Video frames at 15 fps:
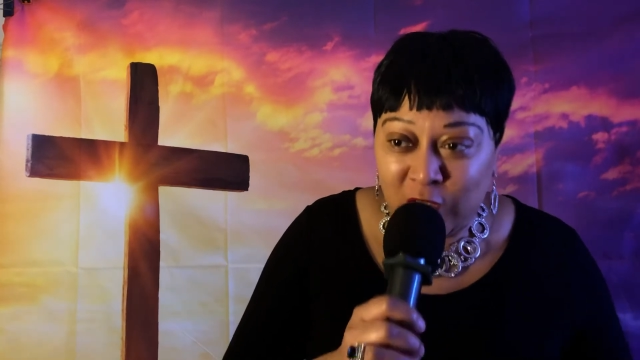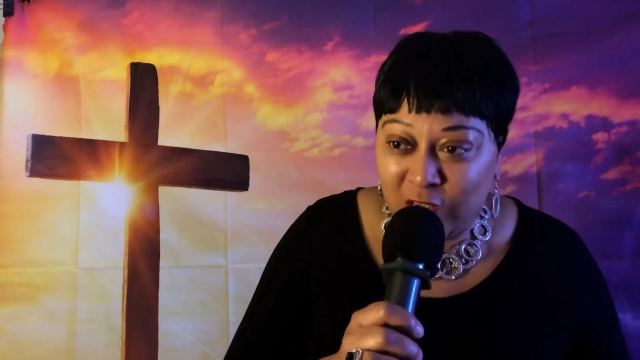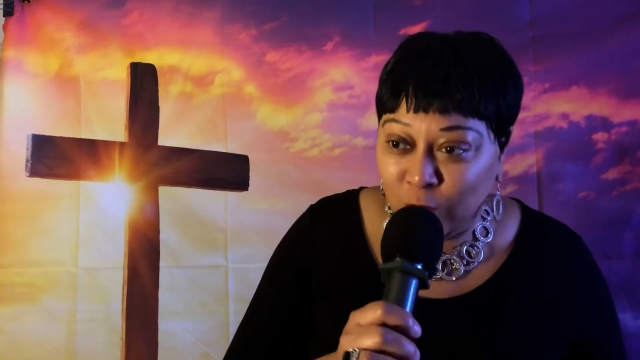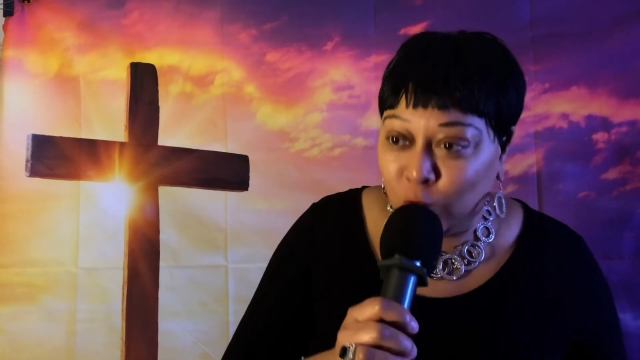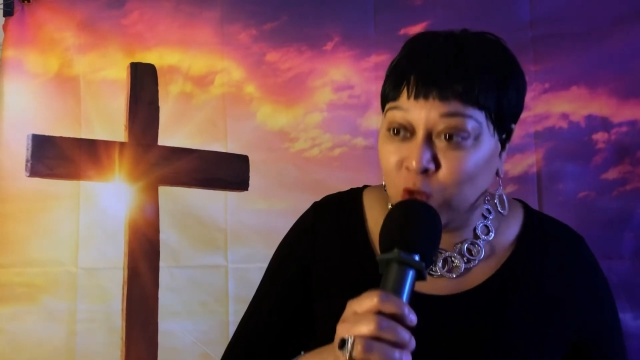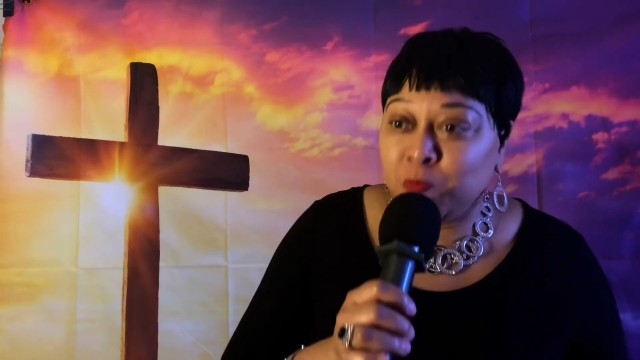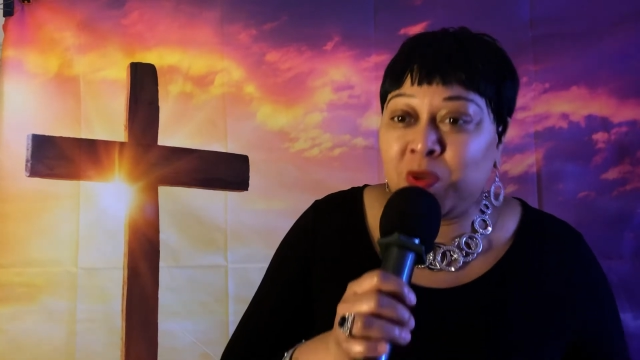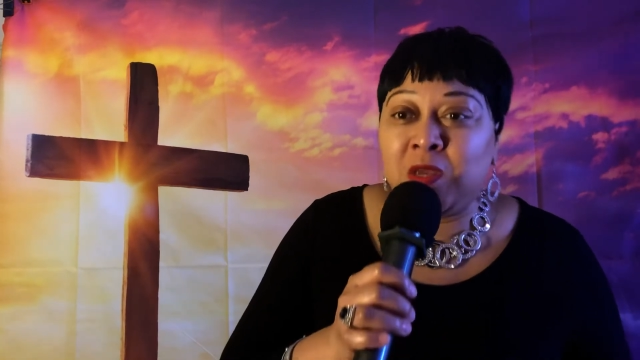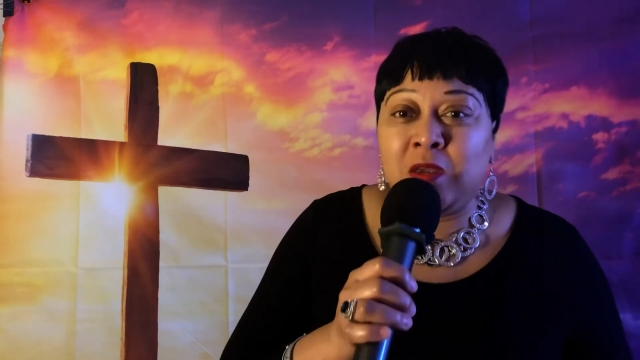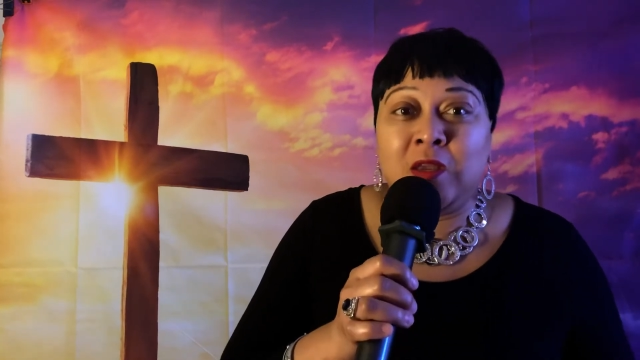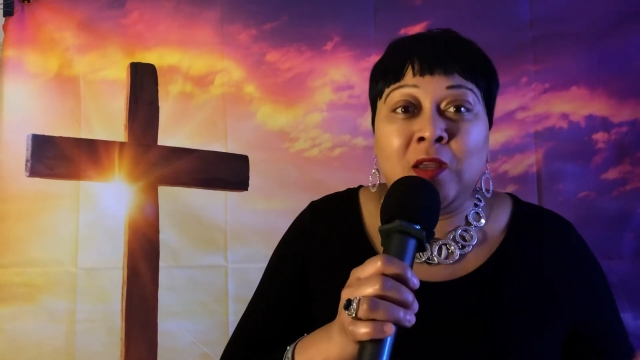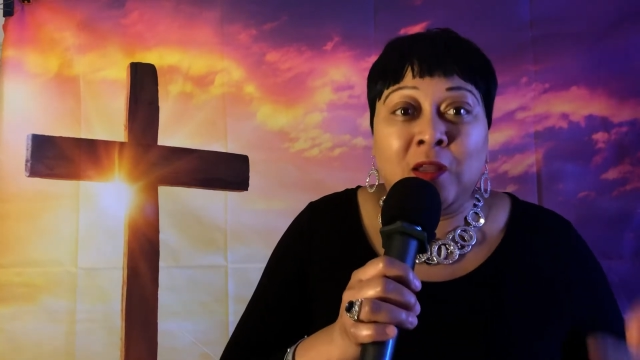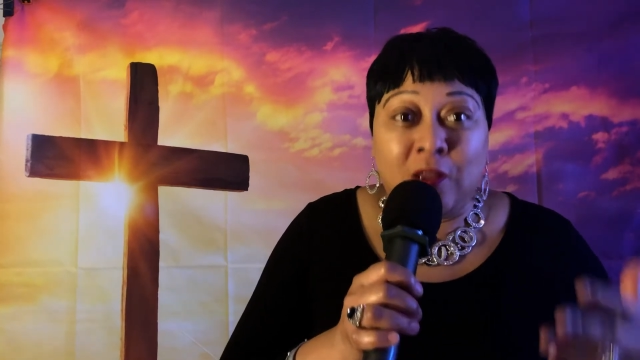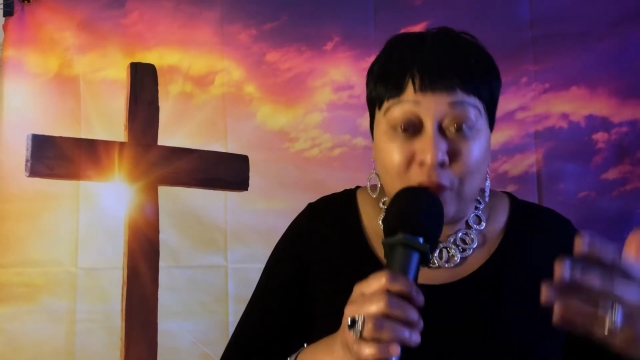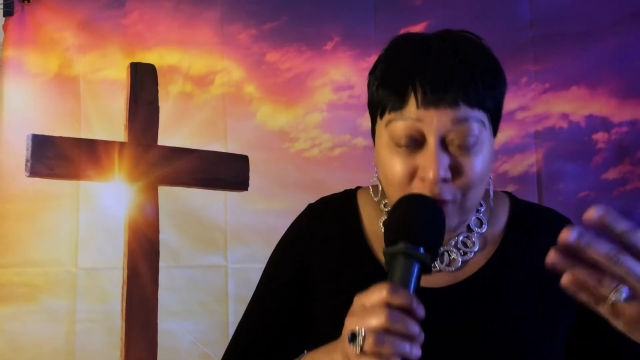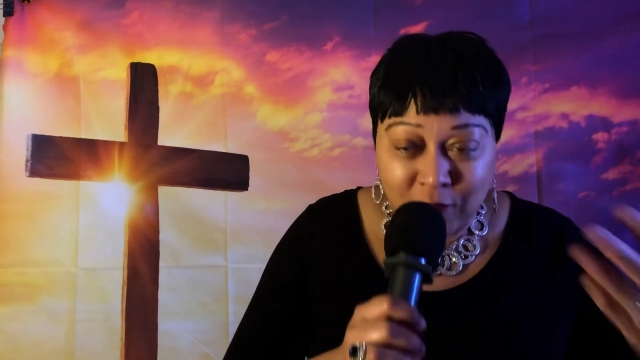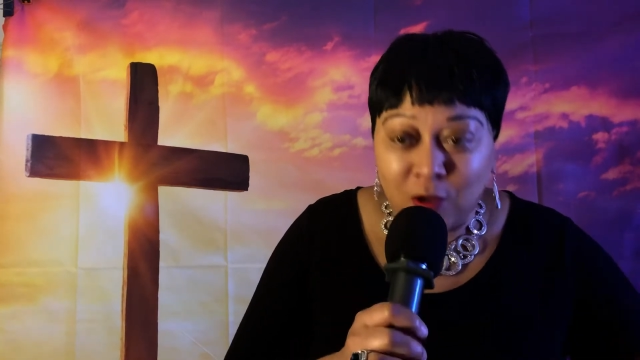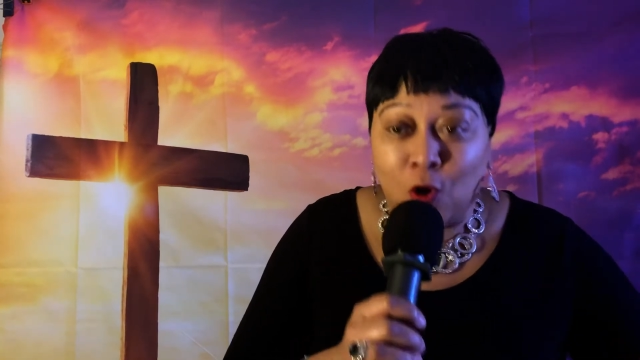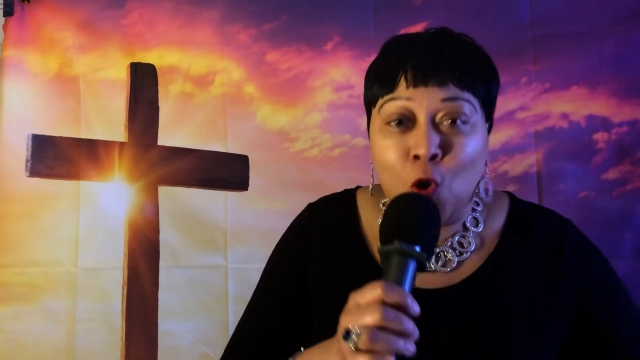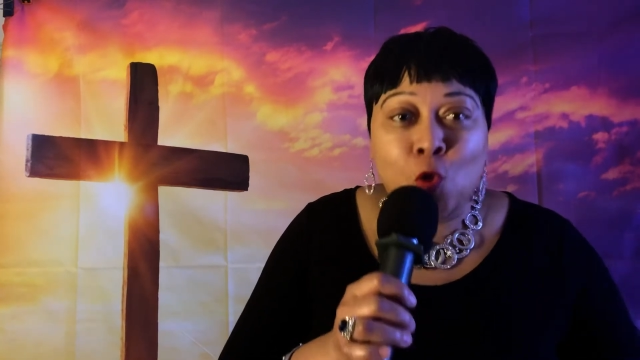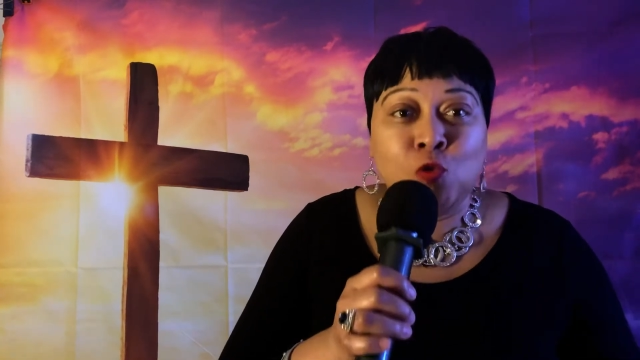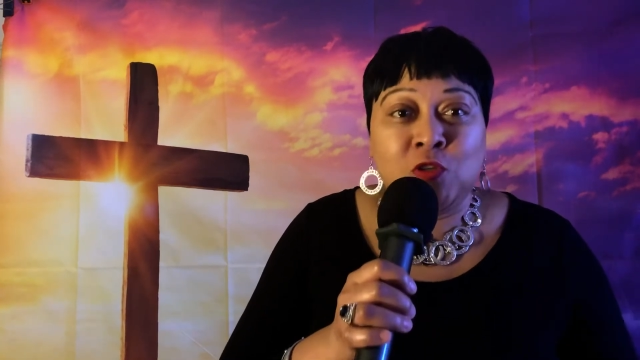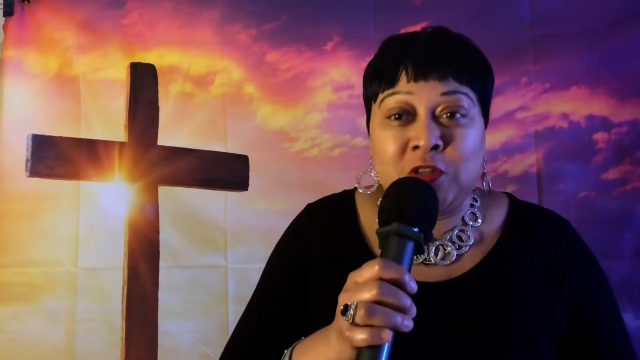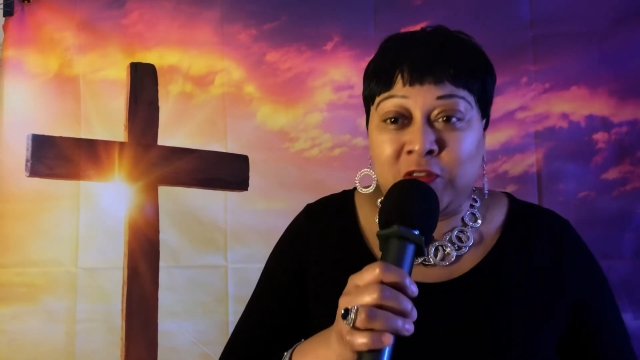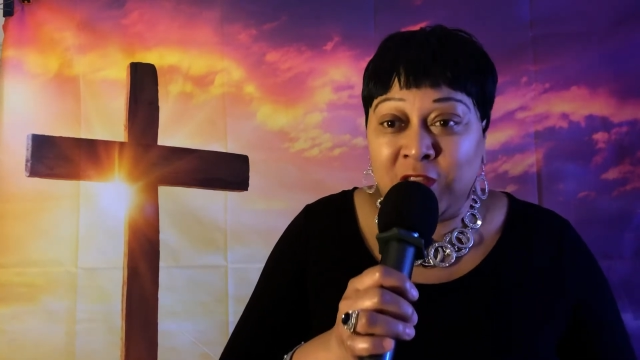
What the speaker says: would be older